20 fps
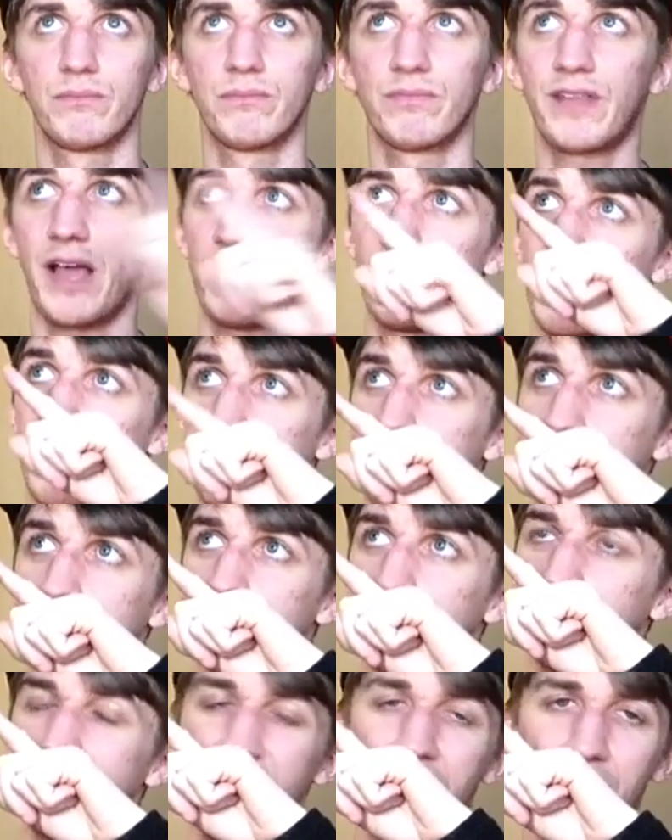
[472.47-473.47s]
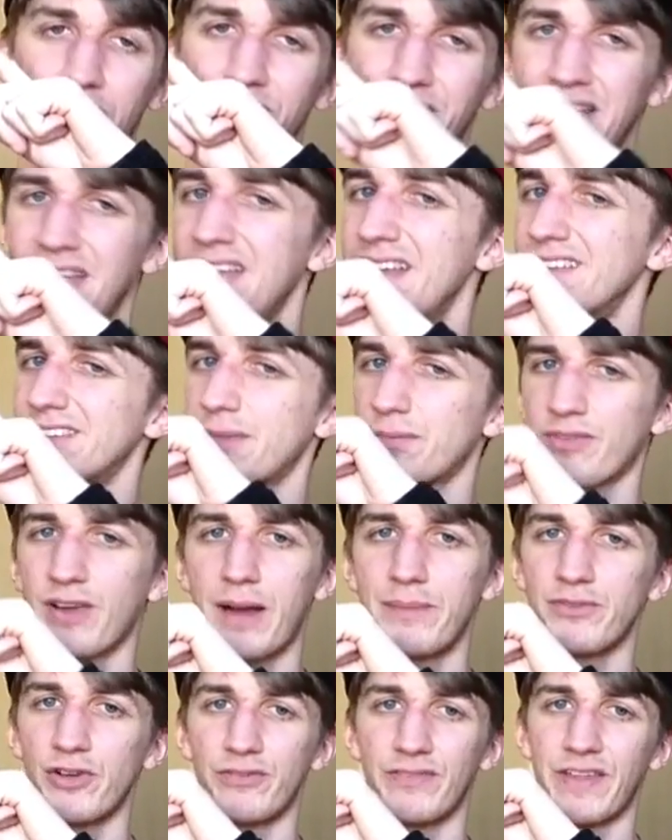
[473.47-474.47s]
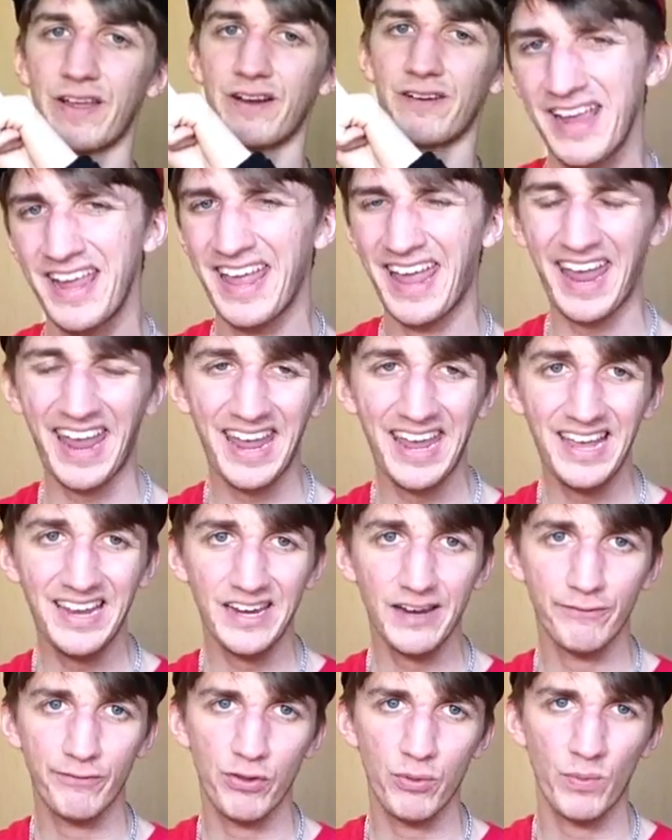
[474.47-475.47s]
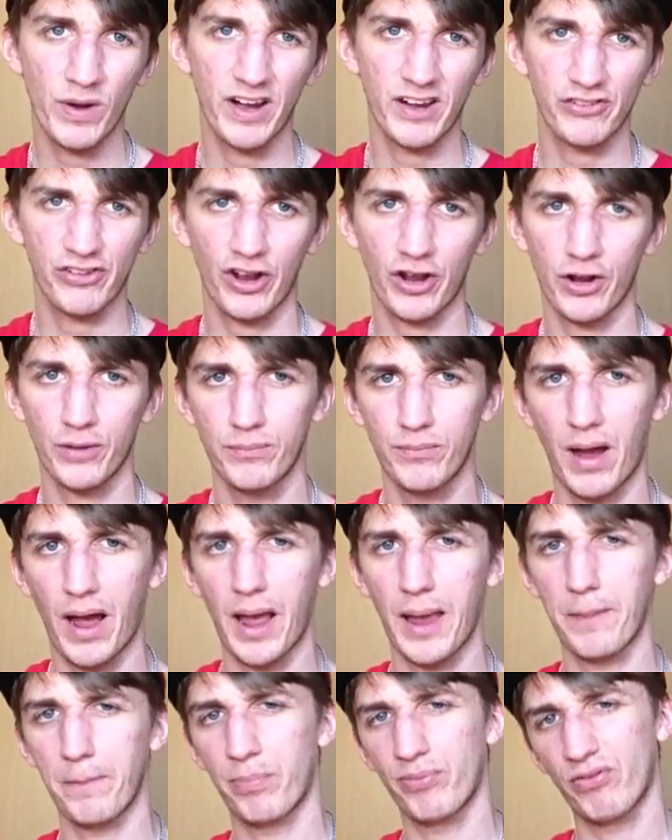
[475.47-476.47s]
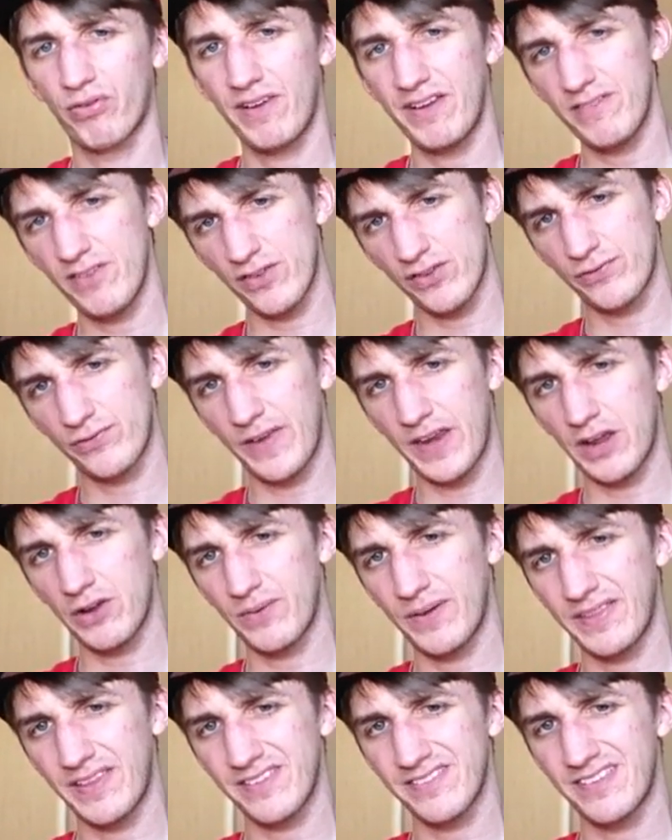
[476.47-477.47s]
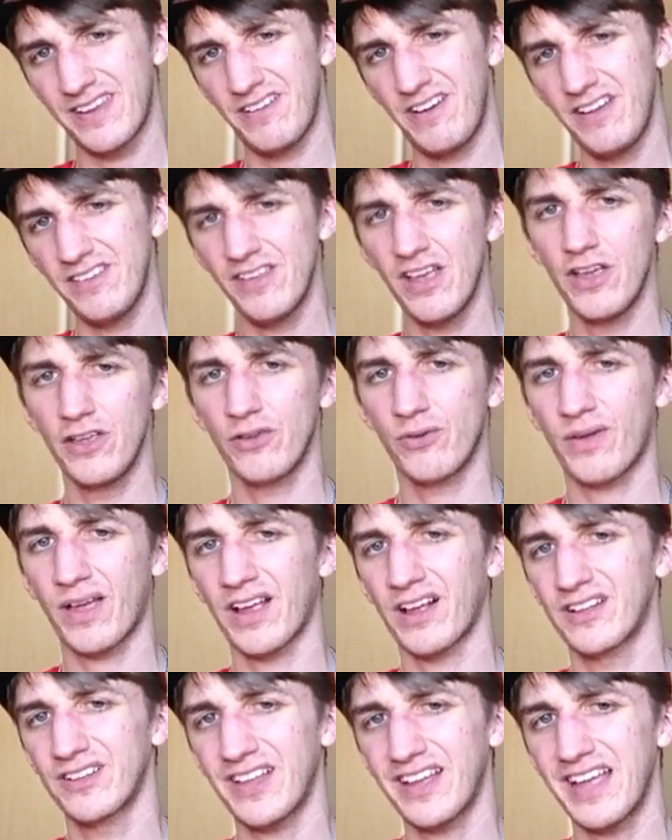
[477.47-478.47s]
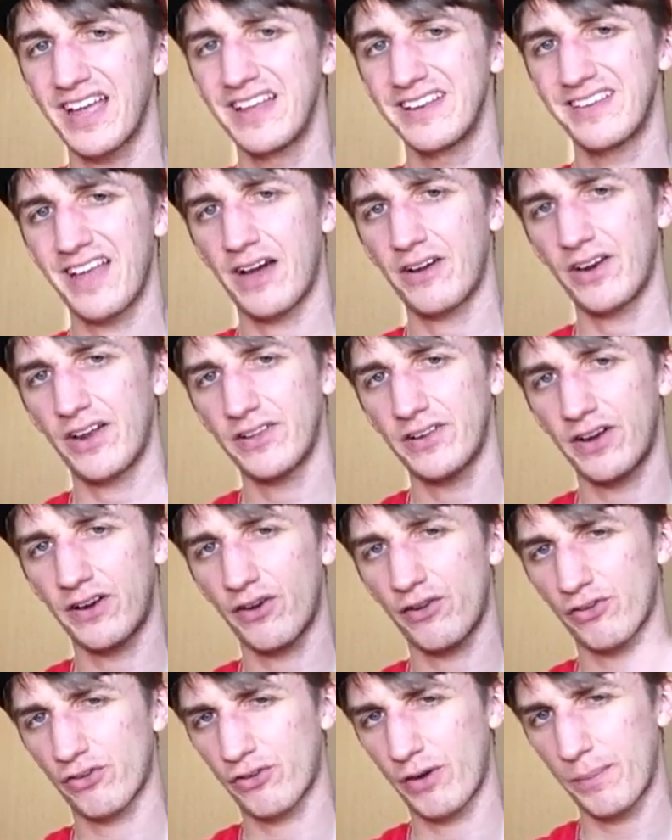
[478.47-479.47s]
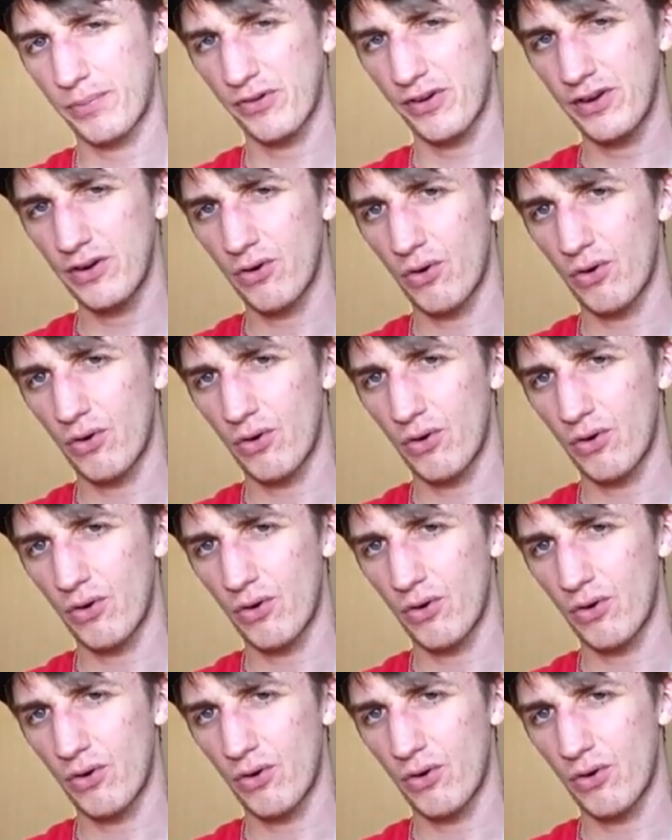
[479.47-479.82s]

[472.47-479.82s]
that way yeah, subscribe over there. And if you want to check out my previous video in the series, you can click down in the description